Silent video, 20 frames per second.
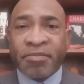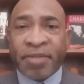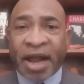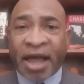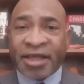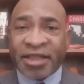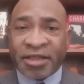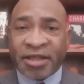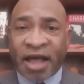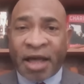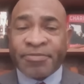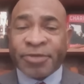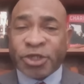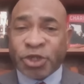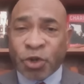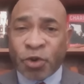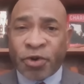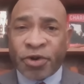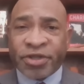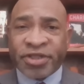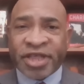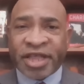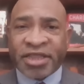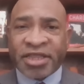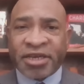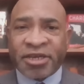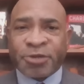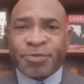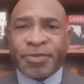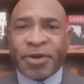but I'm sure
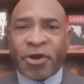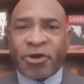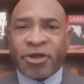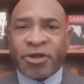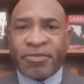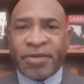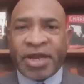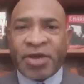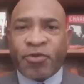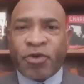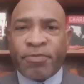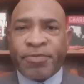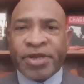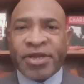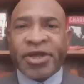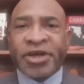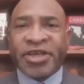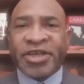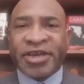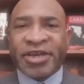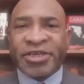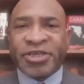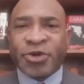that the disciplinary committee will be looking